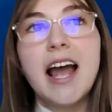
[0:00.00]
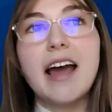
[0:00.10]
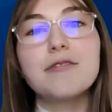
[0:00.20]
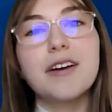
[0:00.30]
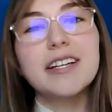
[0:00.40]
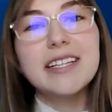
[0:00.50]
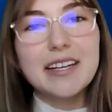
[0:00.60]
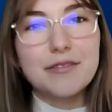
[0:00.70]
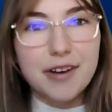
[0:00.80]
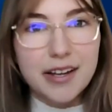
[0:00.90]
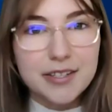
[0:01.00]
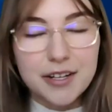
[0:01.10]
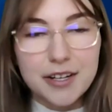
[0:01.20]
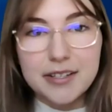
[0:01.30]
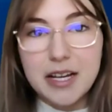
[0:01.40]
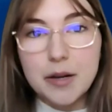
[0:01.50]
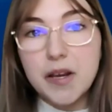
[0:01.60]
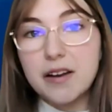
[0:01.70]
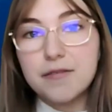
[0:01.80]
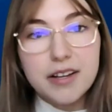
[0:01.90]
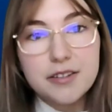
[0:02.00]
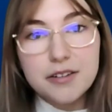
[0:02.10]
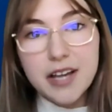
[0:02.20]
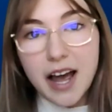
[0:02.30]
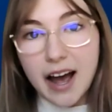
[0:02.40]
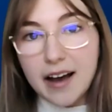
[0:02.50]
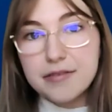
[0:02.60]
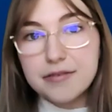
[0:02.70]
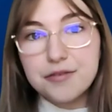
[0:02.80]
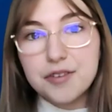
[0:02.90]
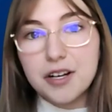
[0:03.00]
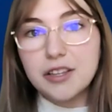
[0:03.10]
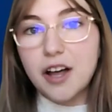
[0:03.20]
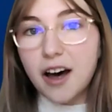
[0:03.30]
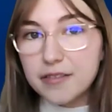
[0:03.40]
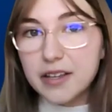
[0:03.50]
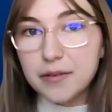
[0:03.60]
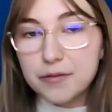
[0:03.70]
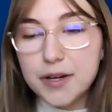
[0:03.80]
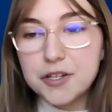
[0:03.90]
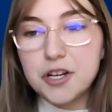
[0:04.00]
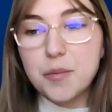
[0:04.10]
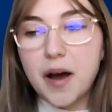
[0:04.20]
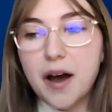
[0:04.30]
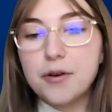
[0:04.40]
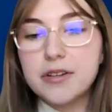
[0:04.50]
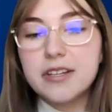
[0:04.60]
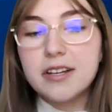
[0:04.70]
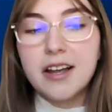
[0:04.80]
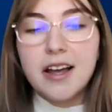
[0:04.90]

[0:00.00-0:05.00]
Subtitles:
And finally, investors. I mean, investors have a lot of the information about